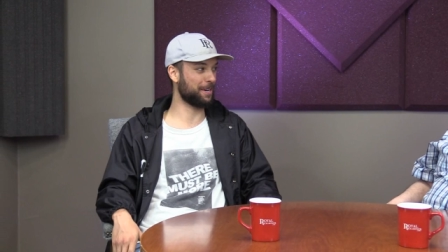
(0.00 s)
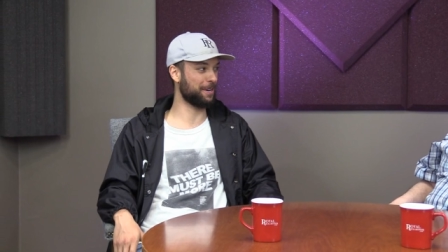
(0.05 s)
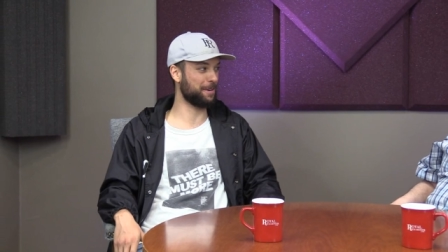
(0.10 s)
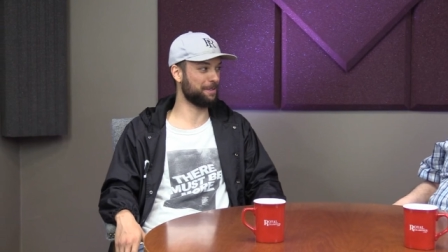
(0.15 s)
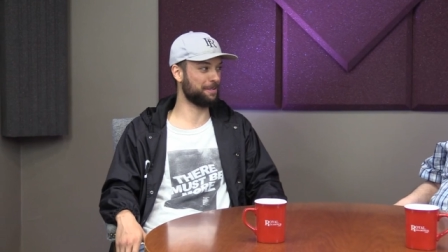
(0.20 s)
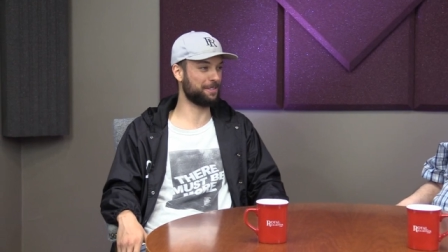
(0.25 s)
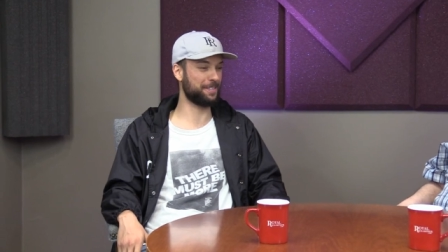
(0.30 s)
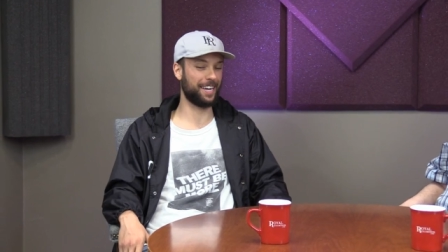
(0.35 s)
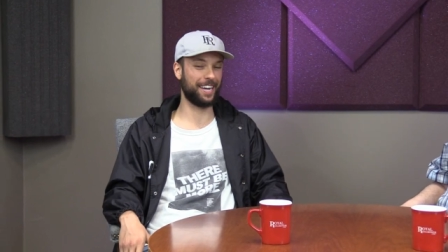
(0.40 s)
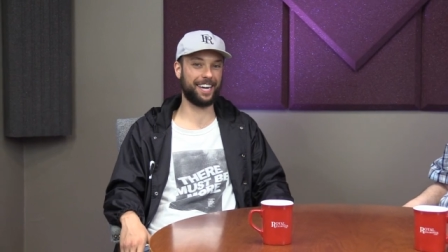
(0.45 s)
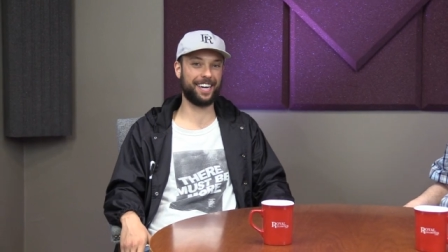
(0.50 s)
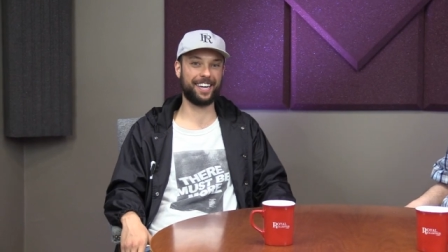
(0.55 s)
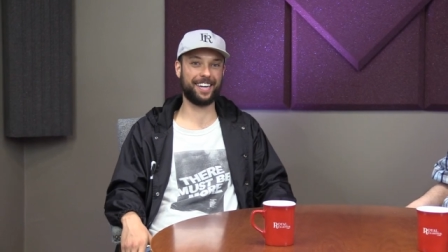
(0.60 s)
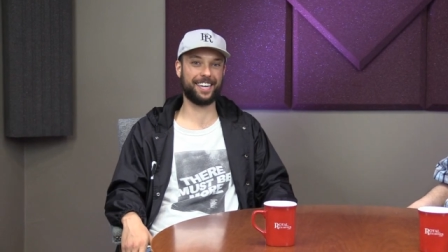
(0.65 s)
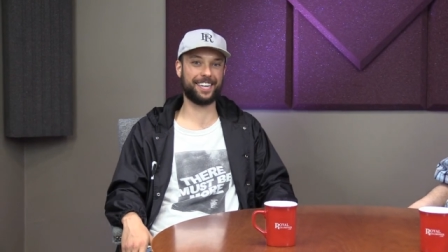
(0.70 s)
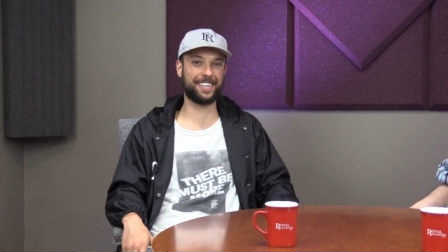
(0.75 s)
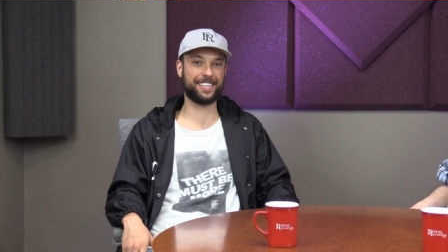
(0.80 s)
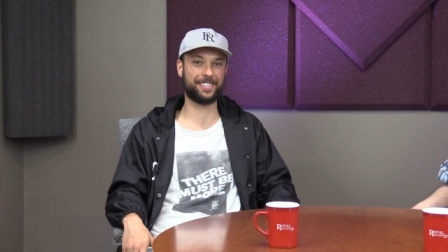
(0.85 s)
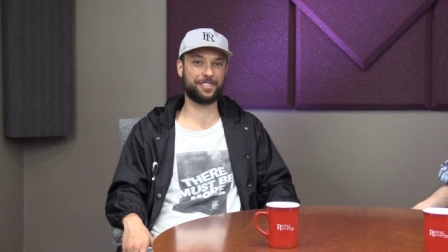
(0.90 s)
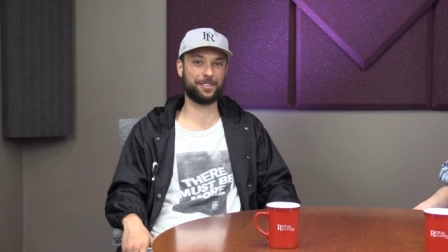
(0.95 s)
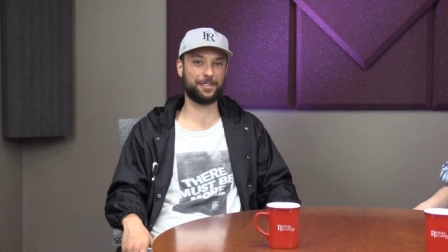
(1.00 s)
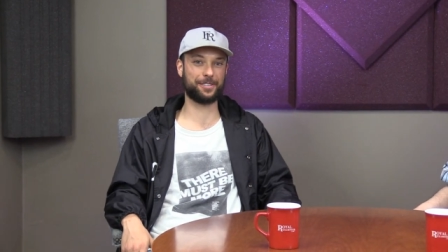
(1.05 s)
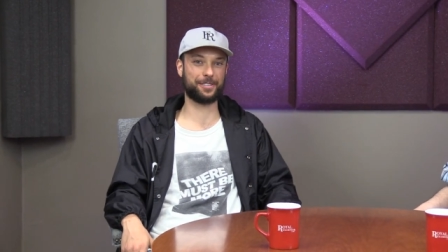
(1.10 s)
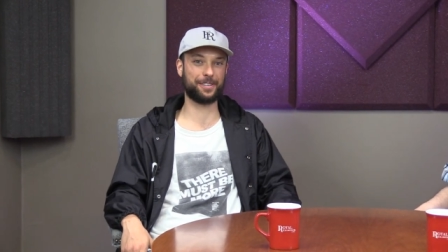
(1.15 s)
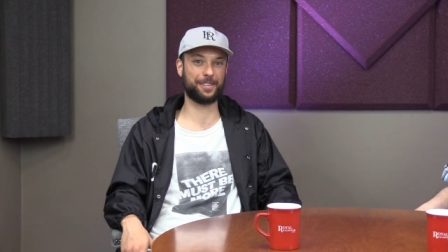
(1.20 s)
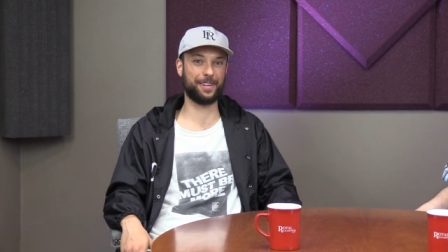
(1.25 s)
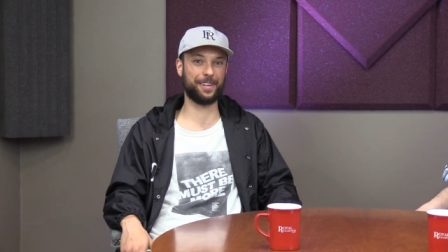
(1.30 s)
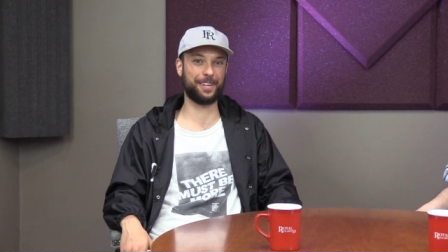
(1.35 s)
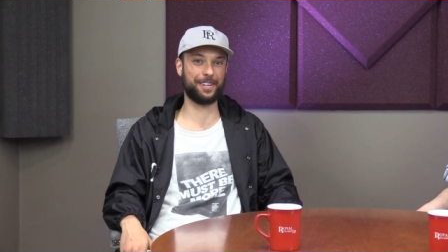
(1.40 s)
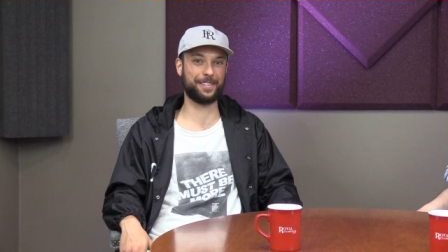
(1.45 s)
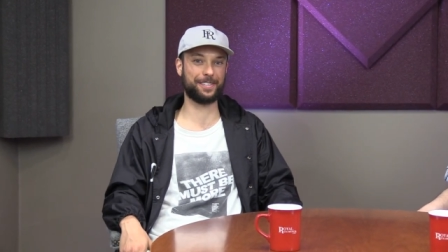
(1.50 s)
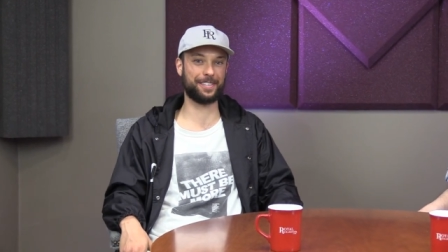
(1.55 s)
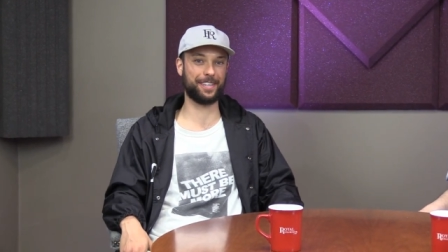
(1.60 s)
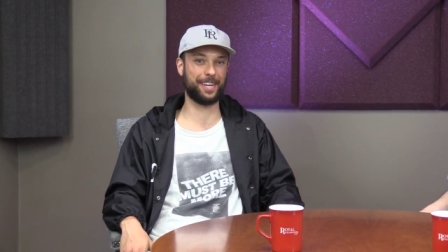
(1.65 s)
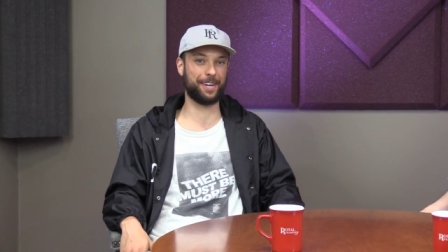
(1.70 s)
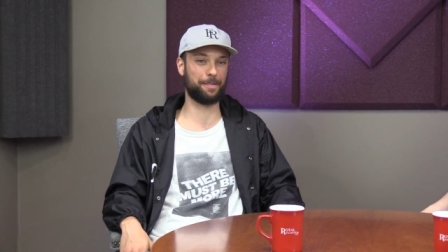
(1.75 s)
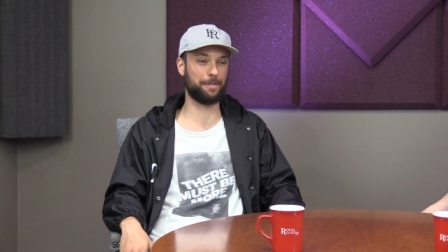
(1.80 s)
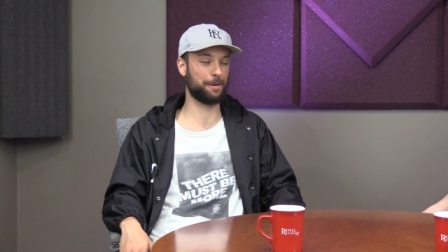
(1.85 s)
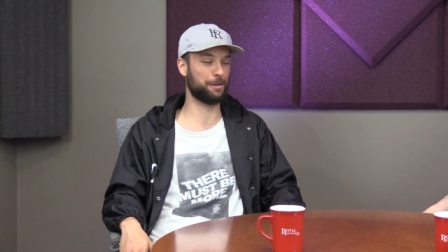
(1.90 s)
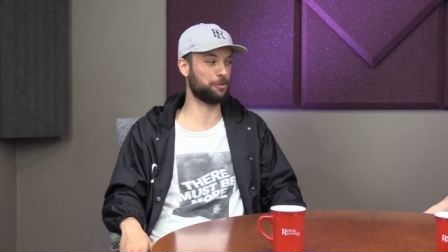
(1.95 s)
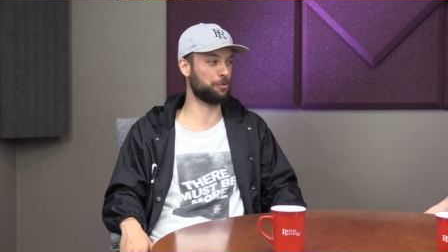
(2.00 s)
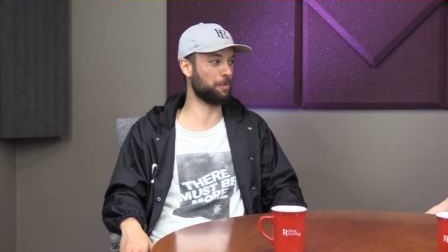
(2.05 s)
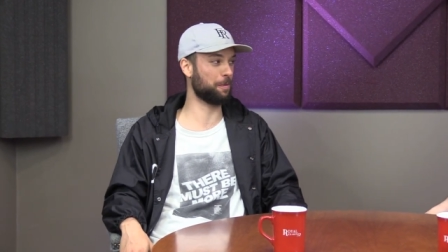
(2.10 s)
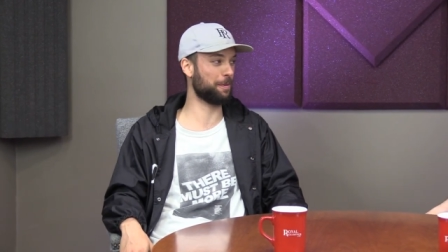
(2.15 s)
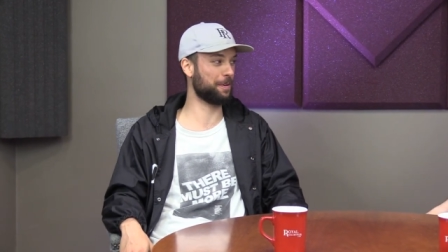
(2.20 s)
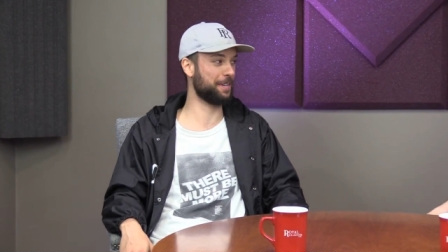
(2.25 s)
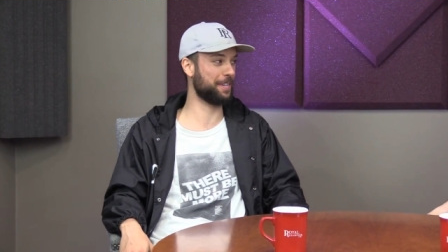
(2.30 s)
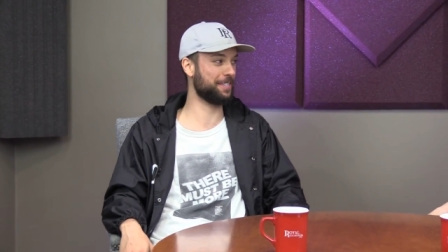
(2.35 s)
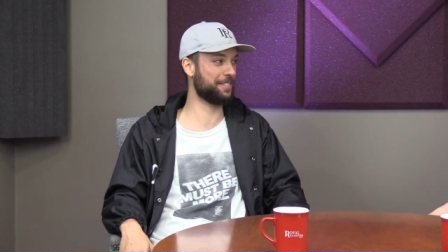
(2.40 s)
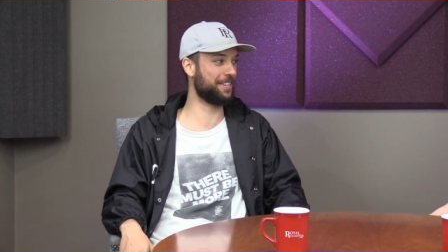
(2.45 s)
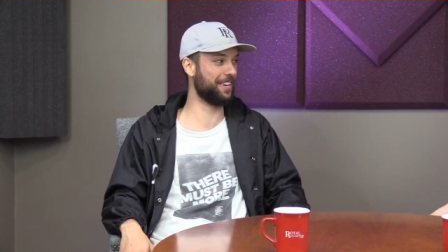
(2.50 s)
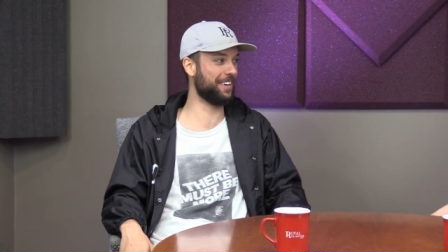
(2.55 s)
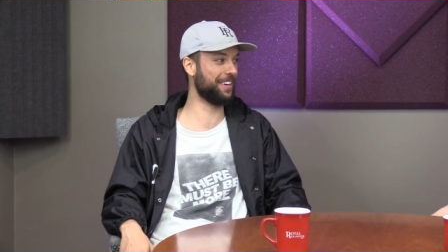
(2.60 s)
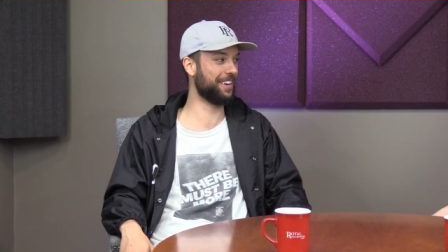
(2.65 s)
coat and tie, church clothes. Yeah, we're Jordans,